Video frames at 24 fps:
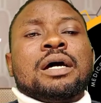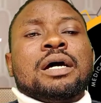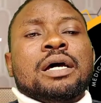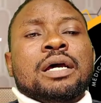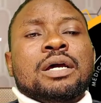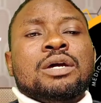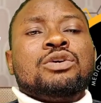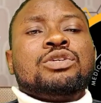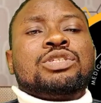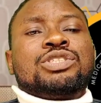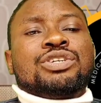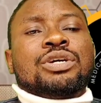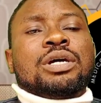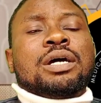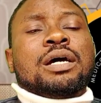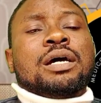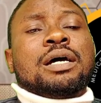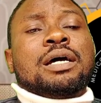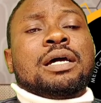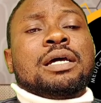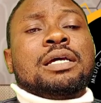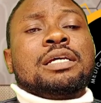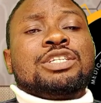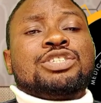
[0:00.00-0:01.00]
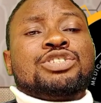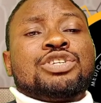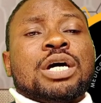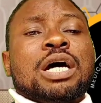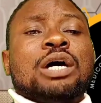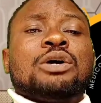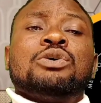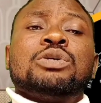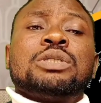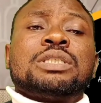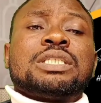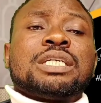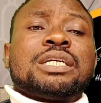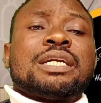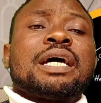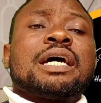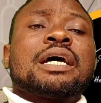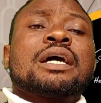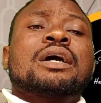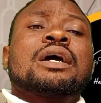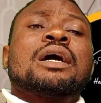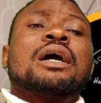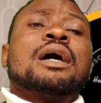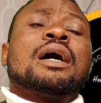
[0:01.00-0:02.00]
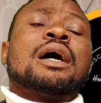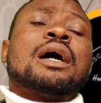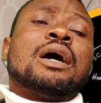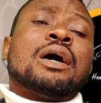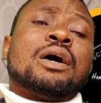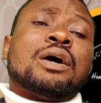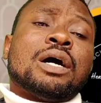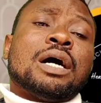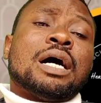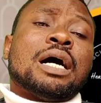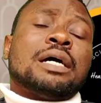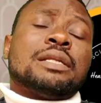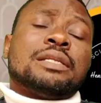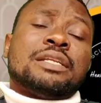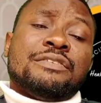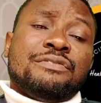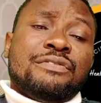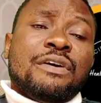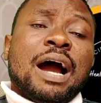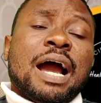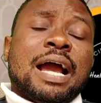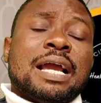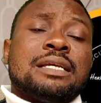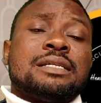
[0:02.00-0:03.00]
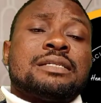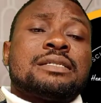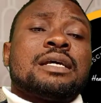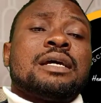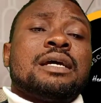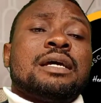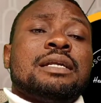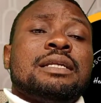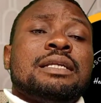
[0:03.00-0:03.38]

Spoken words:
intrauterine device.